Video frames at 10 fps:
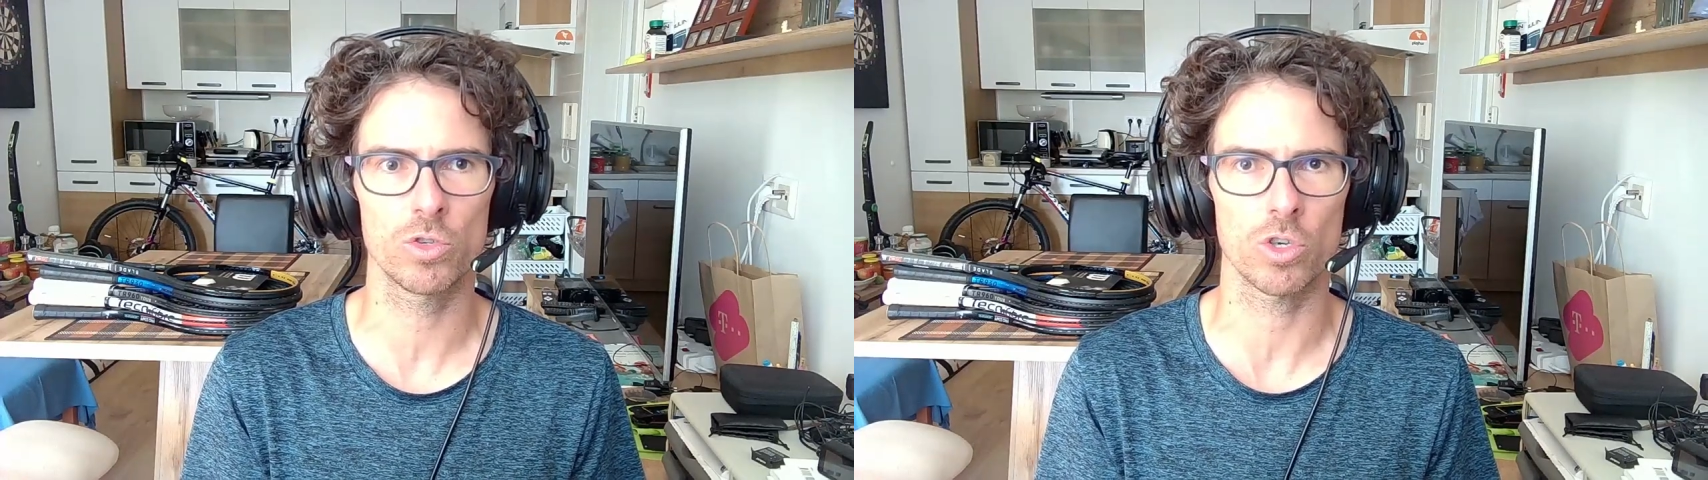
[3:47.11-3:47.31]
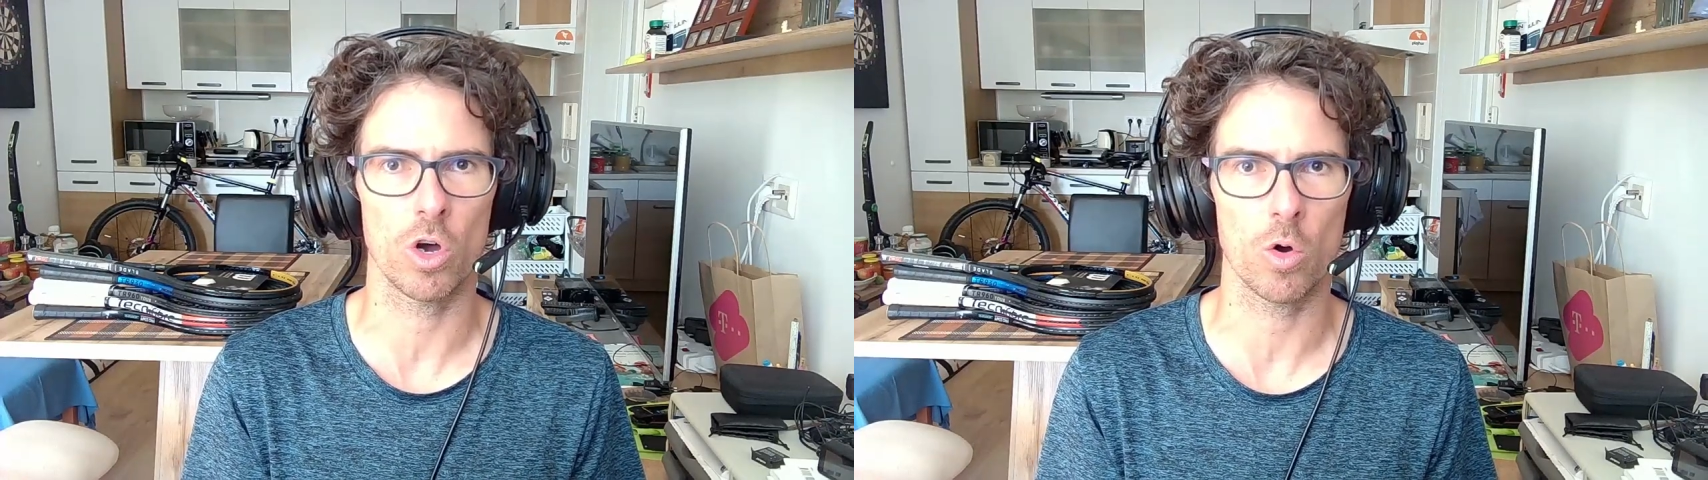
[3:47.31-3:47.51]

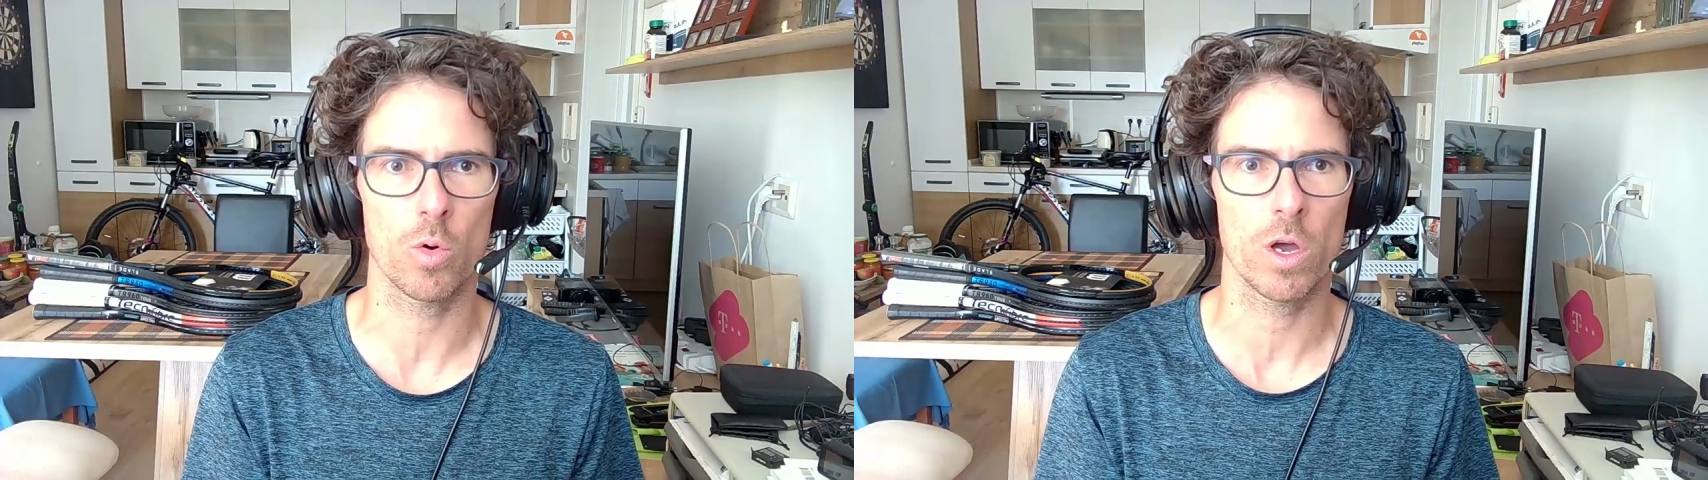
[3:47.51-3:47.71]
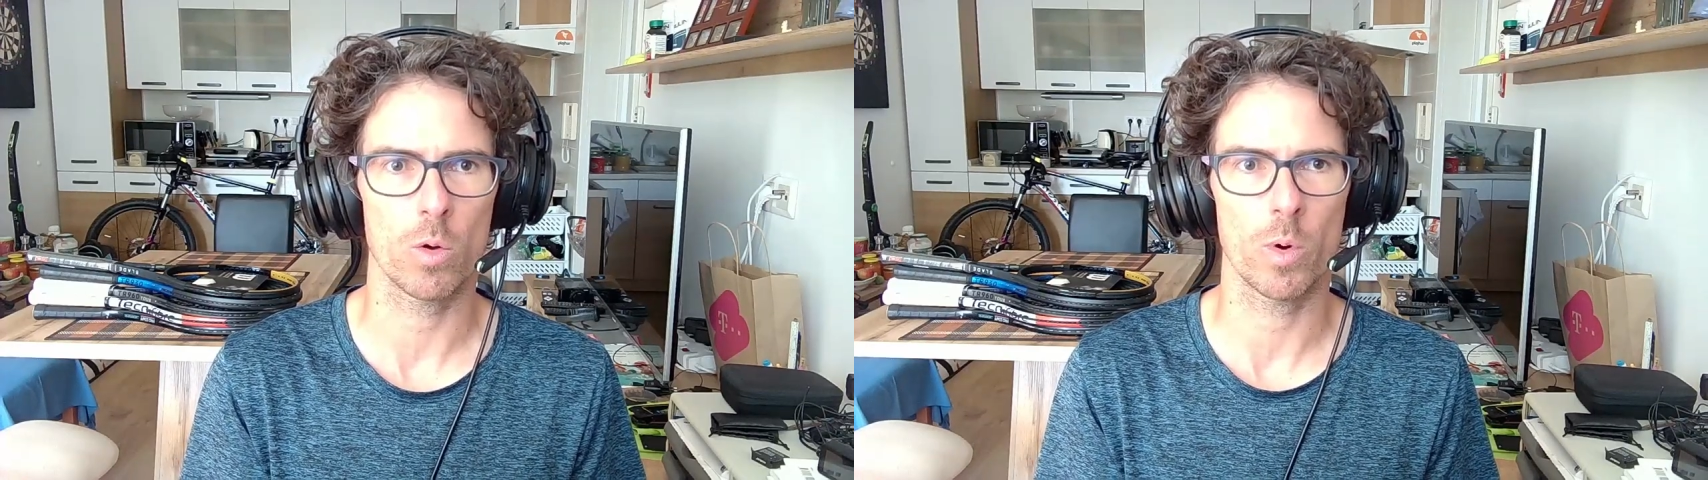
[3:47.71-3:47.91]
know
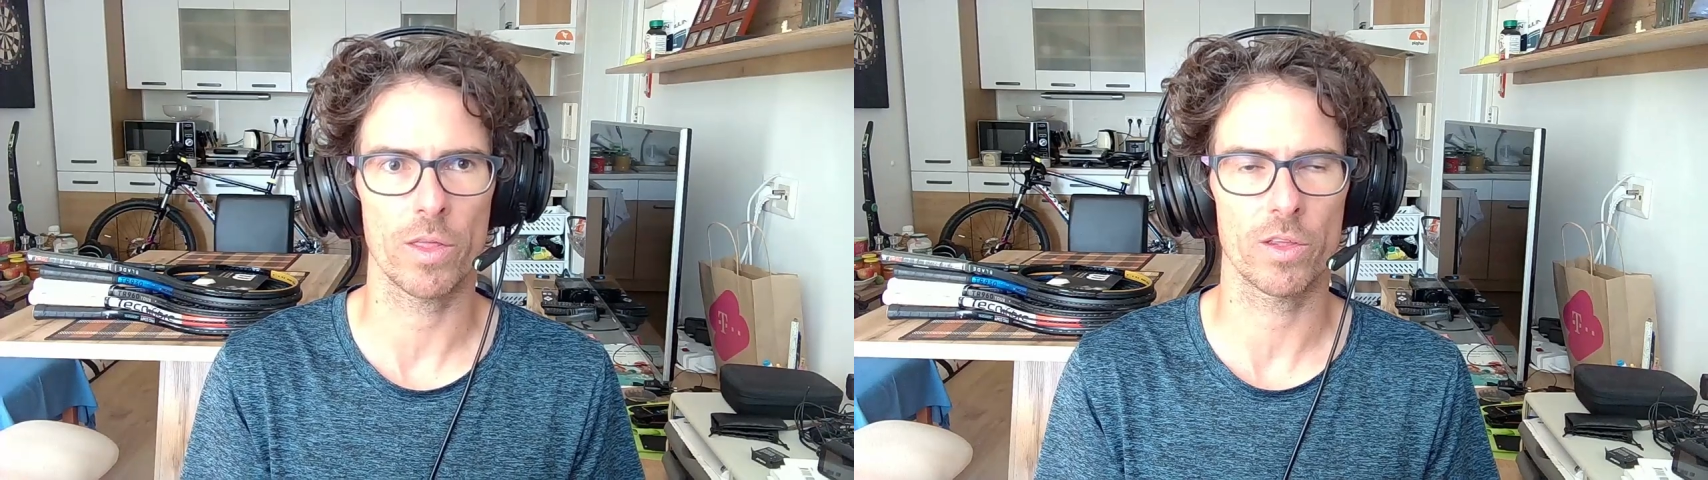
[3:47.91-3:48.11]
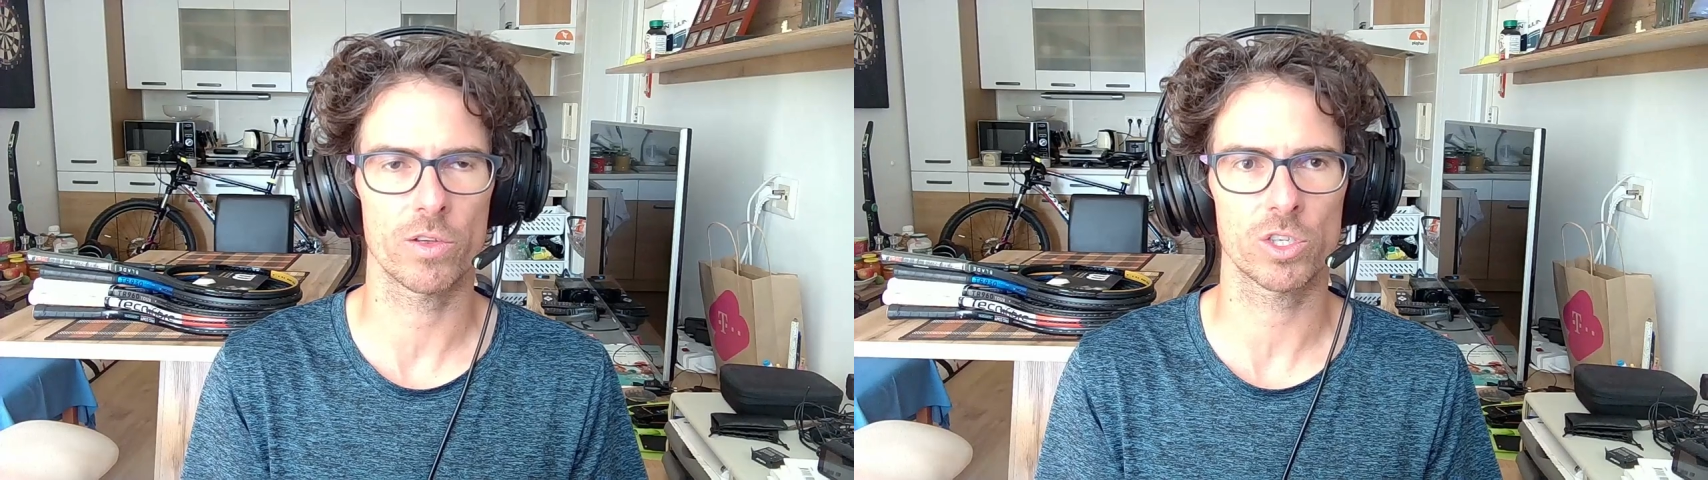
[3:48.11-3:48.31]

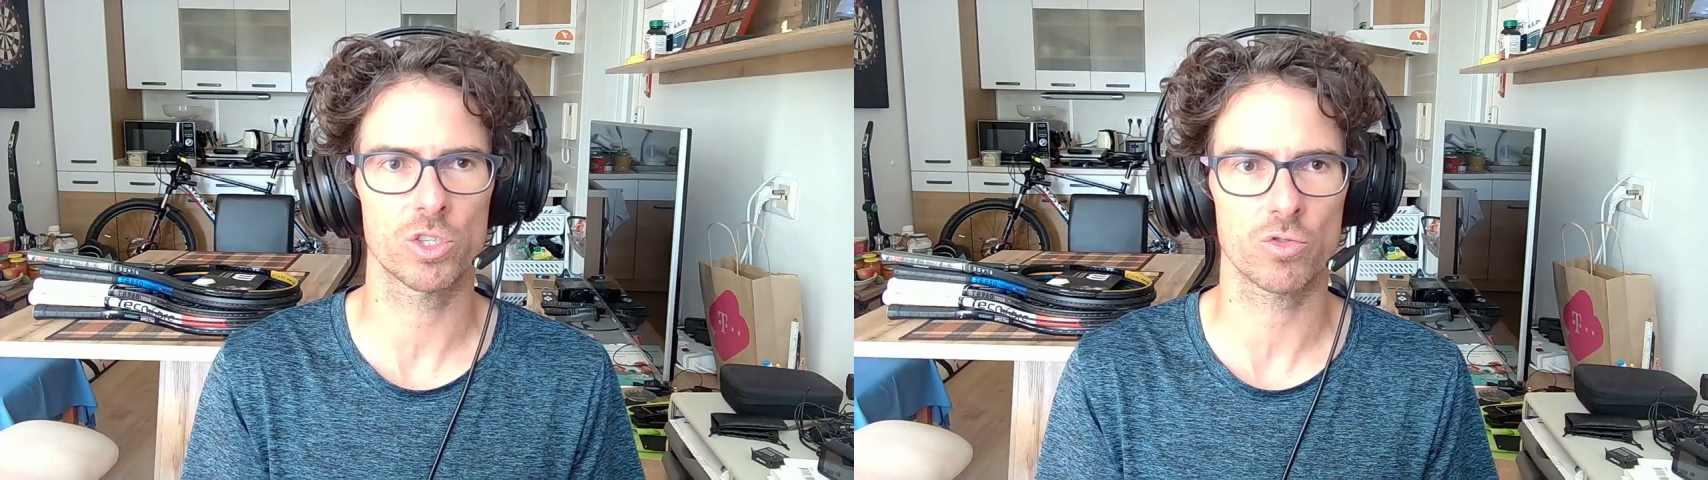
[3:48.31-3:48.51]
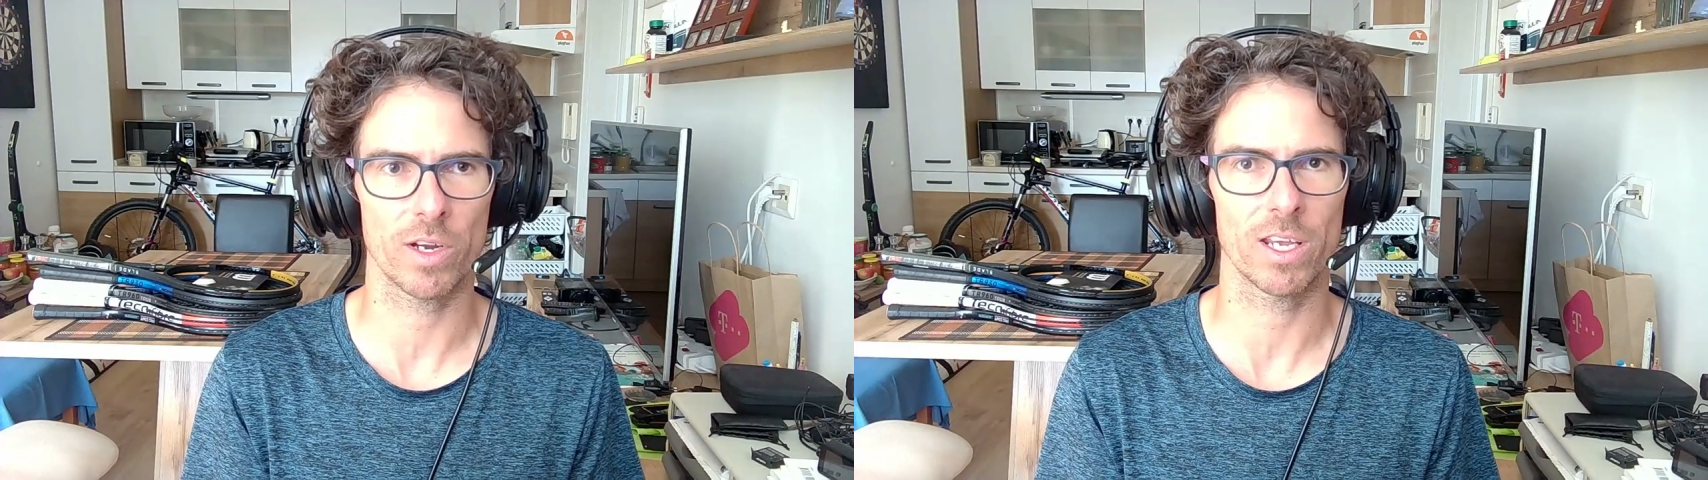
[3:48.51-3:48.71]
whether the
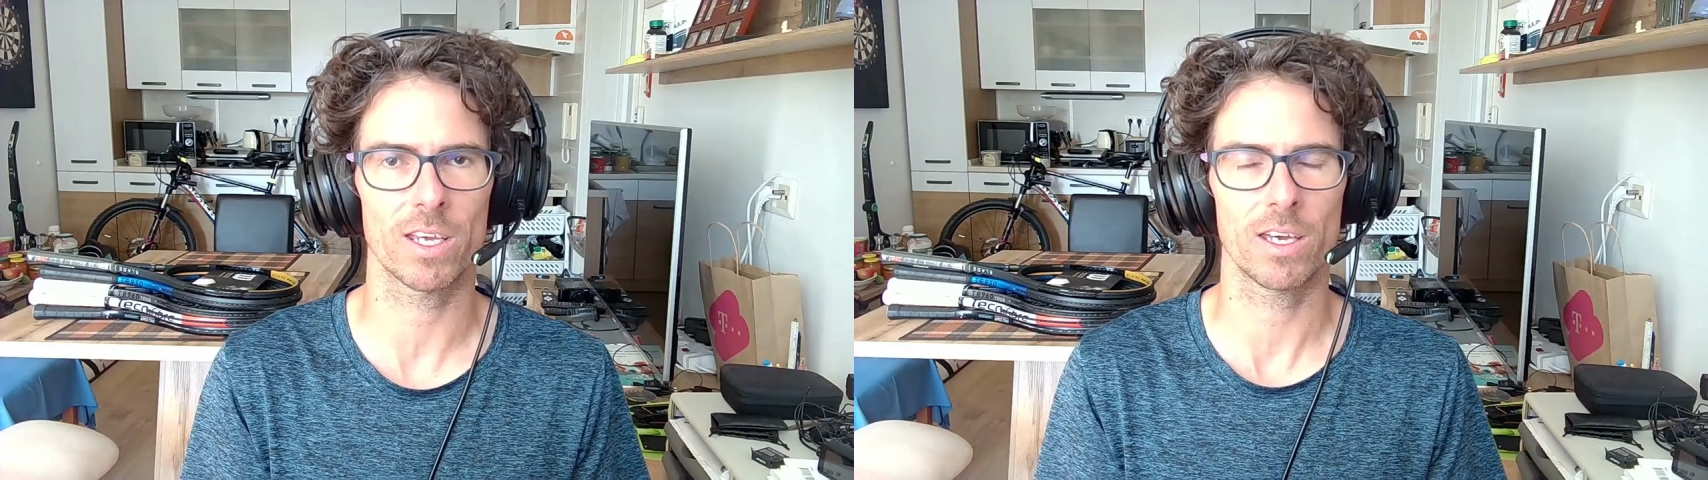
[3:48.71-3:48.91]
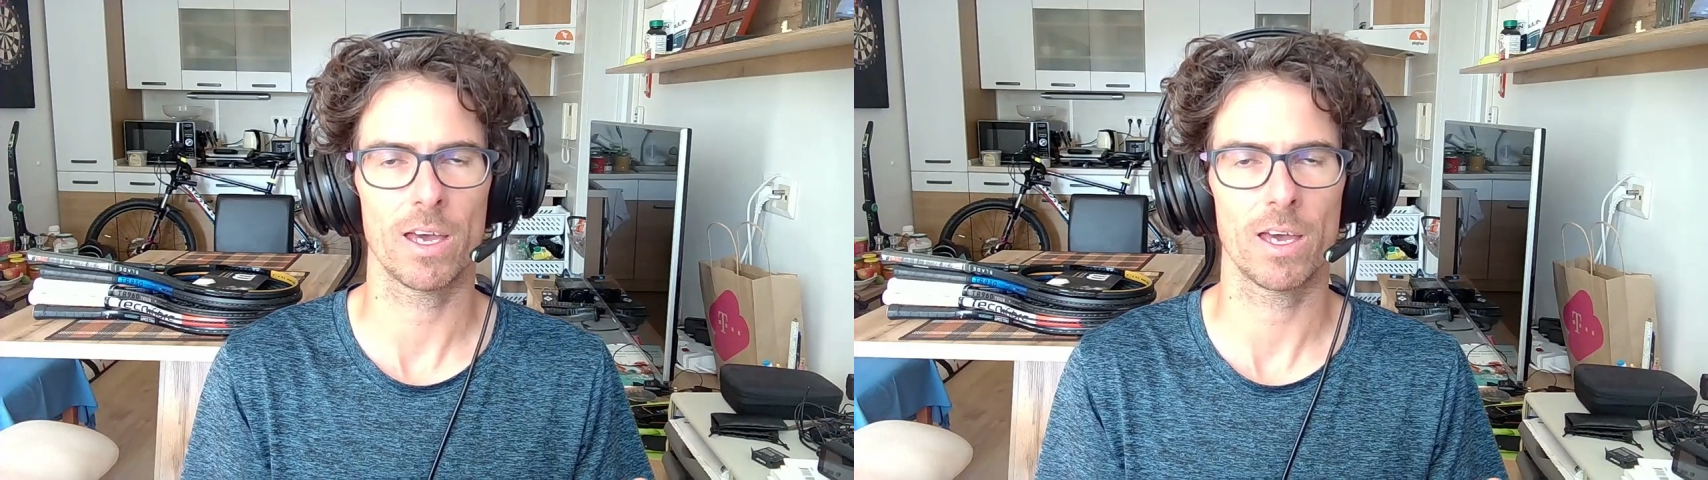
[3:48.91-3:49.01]
string